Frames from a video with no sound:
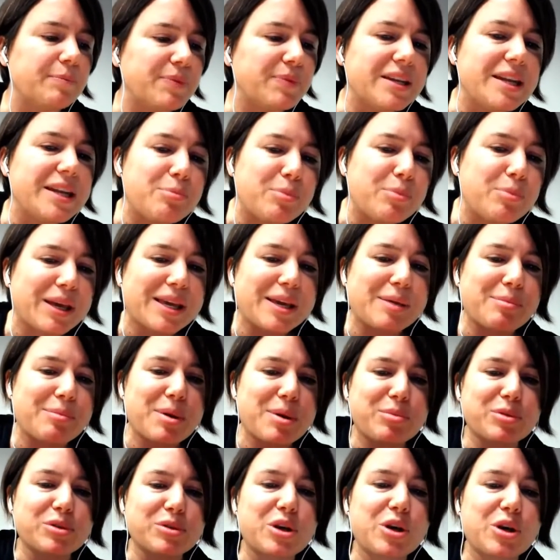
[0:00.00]
nitpicking
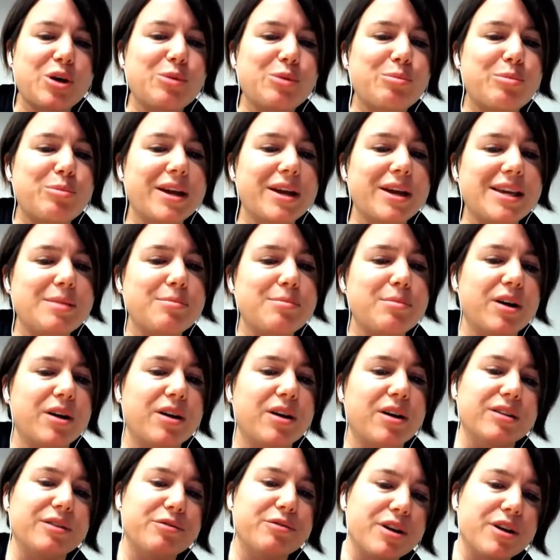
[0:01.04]
people's code by
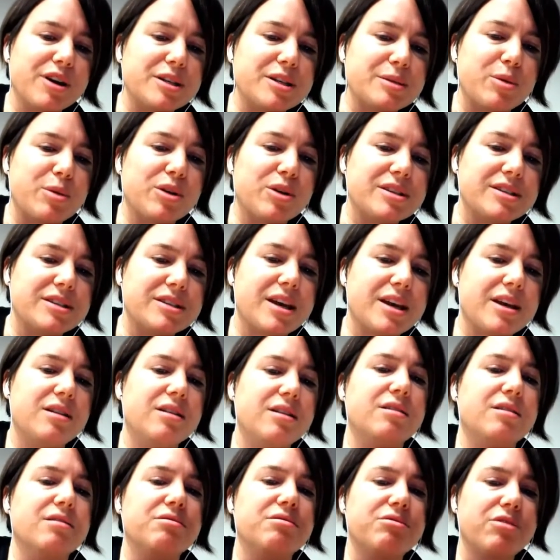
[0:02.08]
email, a very small set
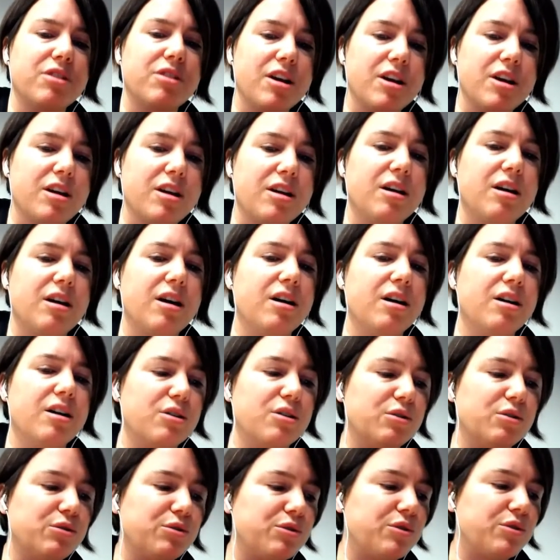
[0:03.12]
of
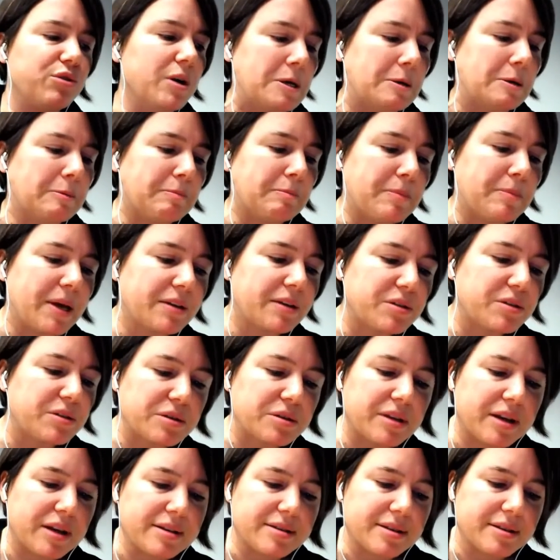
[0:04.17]
of
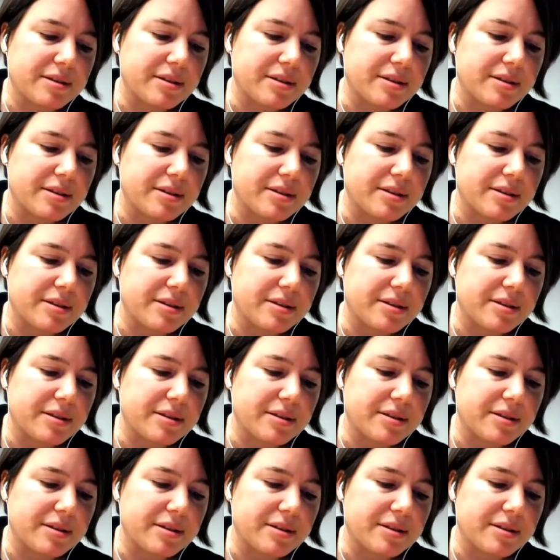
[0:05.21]
exercises